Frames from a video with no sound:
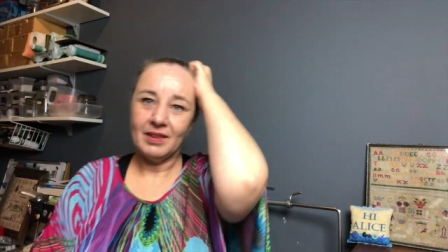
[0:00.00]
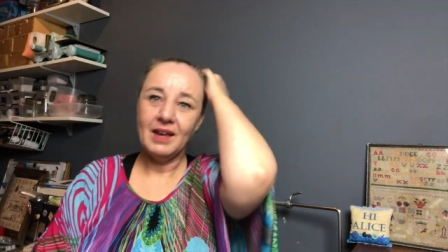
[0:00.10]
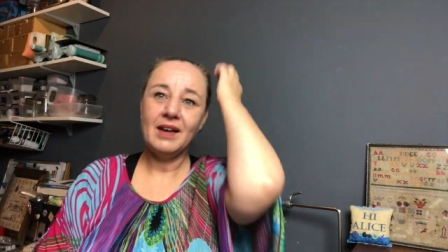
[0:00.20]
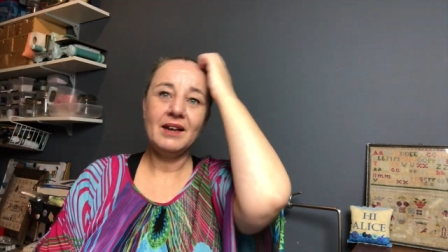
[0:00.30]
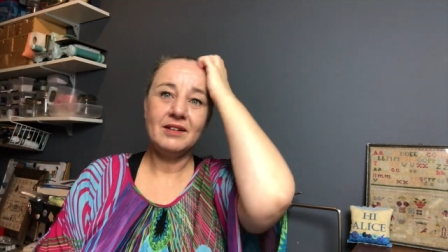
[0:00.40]

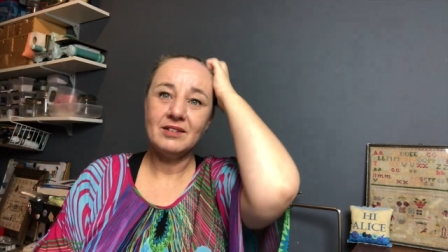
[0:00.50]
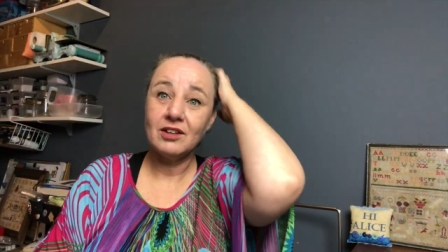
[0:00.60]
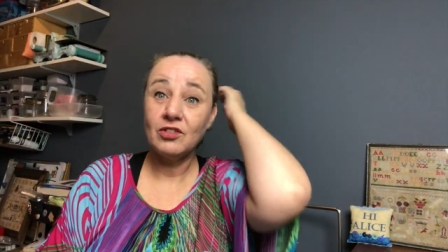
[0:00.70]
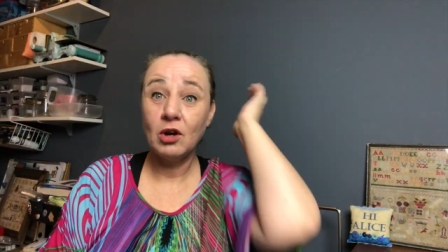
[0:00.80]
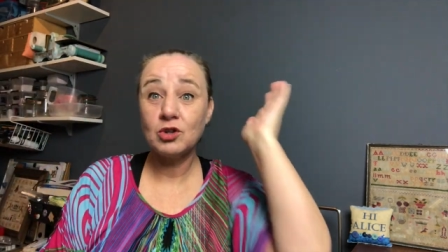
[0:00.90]
And
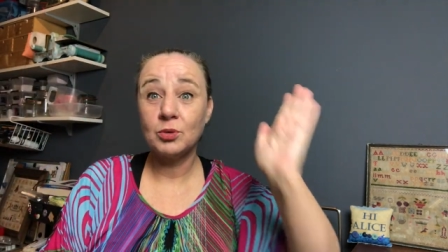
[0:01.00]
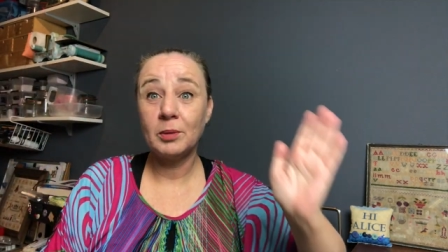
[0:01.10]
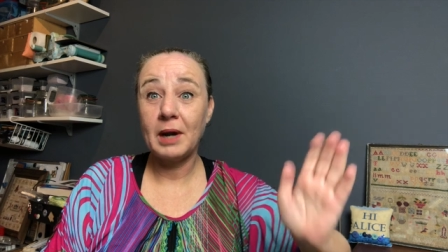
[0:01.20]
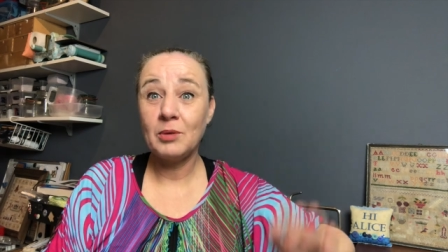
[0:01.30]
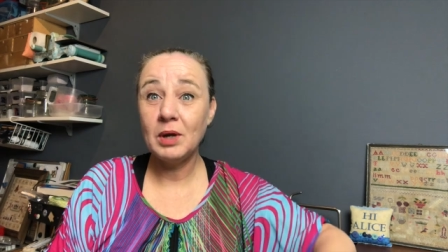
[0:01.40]
those were
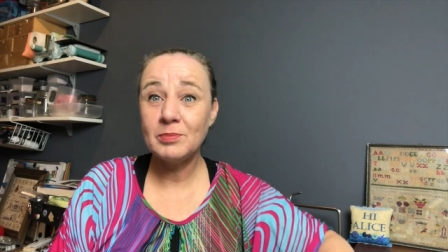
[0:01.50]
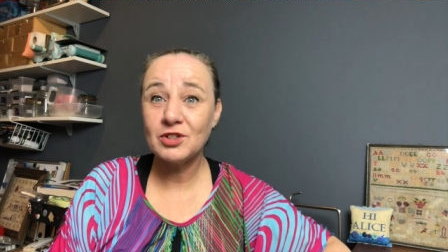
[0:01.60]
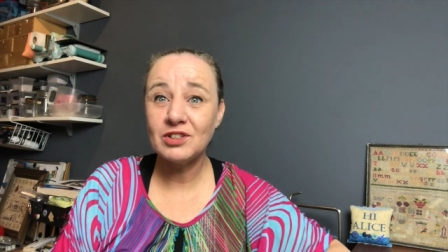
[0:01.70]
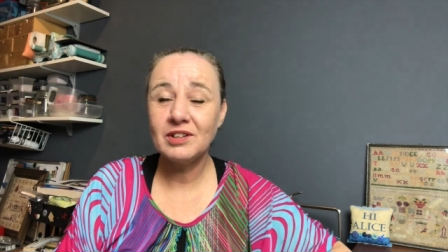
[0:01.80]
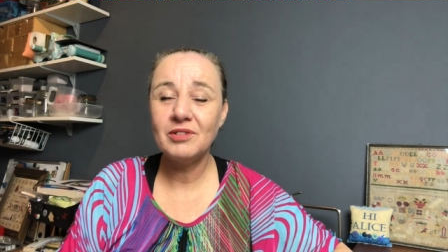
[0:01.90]
my
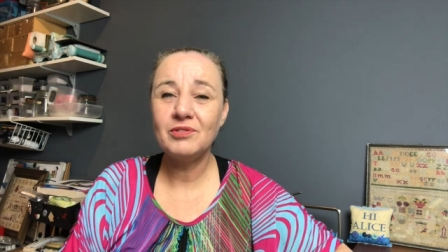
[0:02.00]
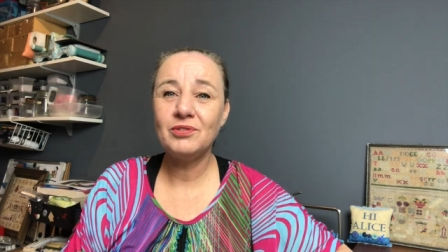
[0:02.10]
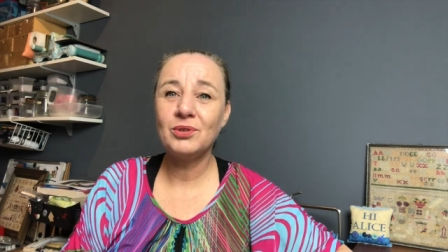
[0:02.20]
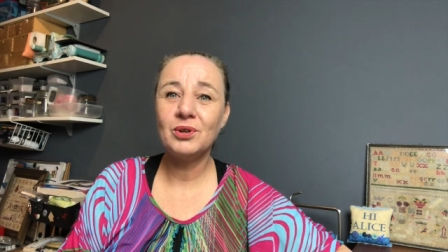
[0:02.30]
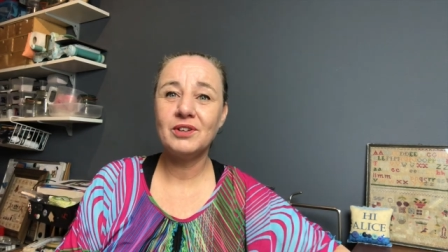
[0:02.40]
whips
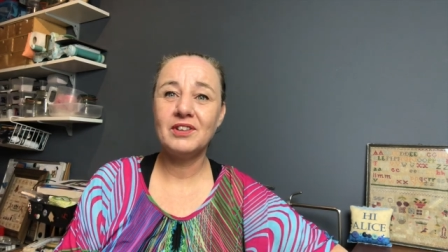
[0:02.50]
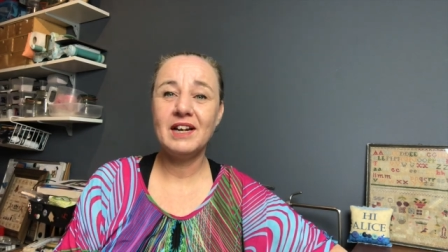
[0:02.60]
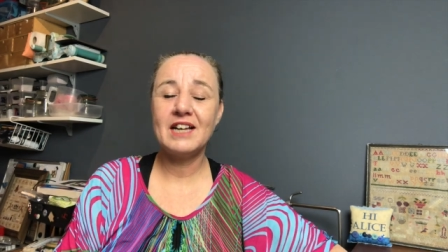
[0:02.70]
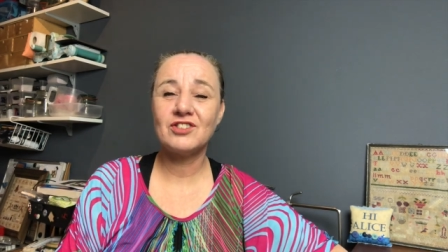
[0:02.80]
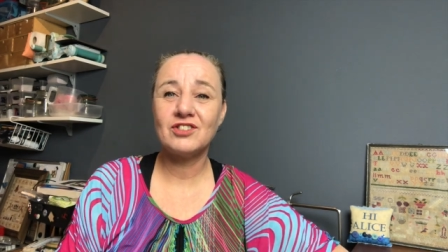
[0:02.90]
for the
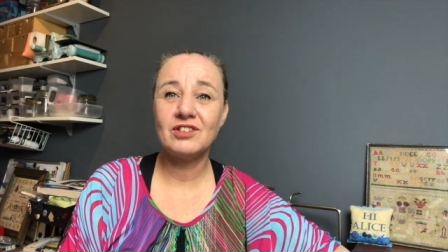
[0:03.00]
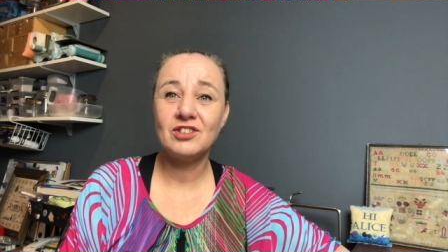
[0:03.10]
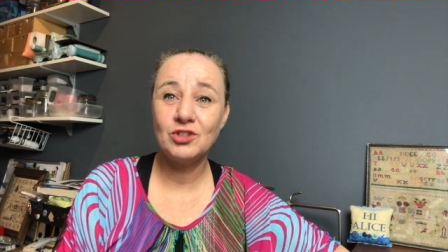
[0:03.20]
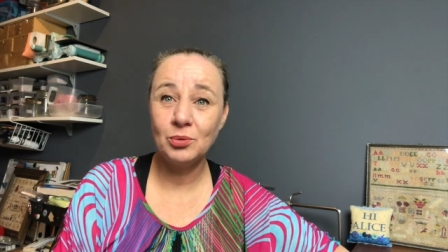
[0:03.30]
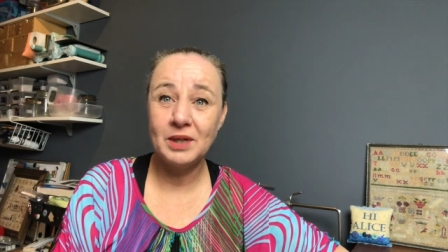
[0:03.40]
last
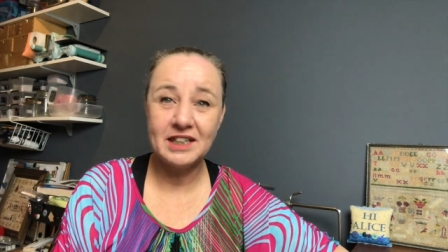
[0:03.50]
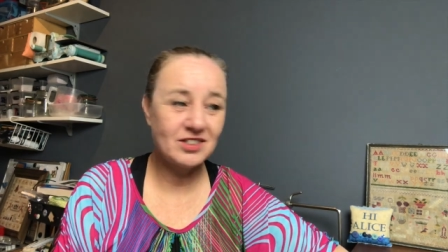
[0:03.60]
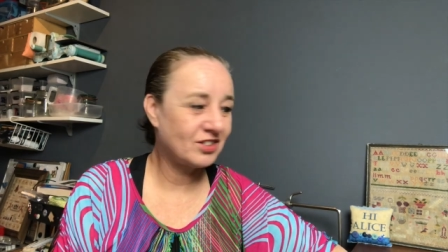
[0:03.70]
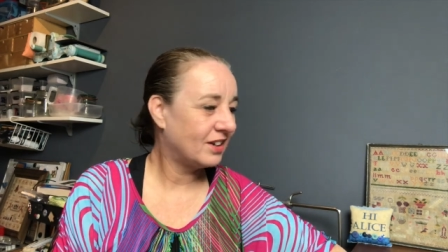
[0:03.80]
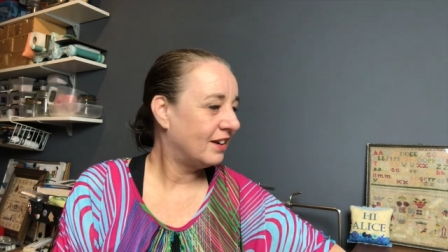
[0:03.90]
2
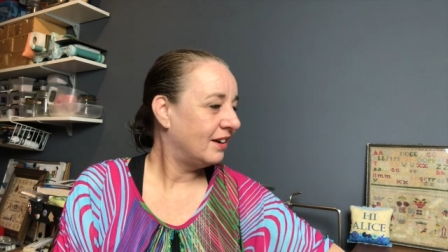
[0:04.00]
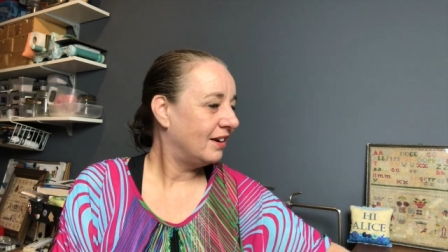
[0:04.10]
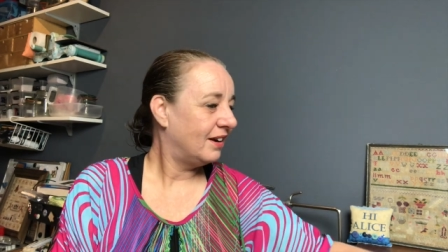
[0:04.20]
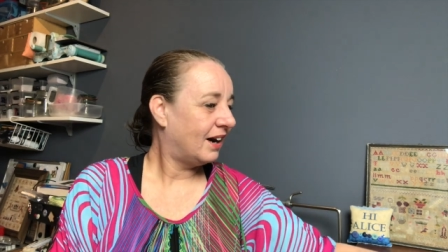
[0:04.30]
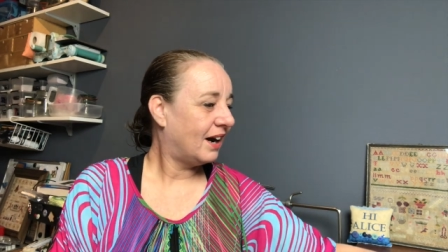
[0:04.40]
weeks.
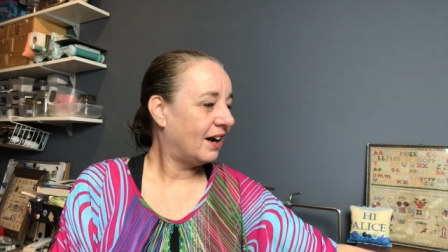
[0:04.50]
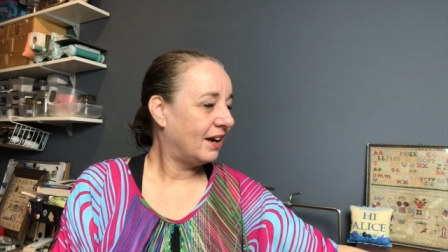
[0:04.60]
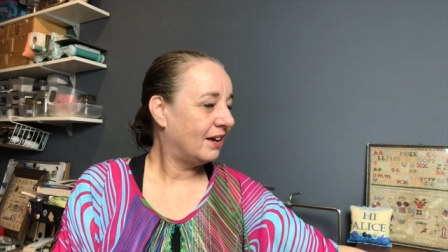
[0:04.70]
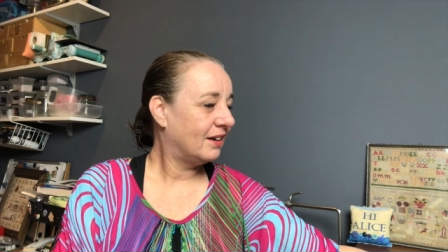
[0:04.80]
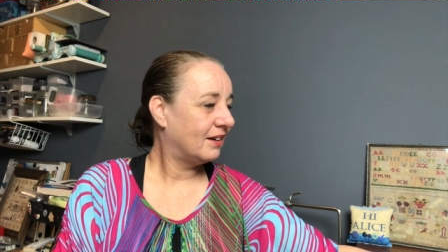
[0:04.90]
I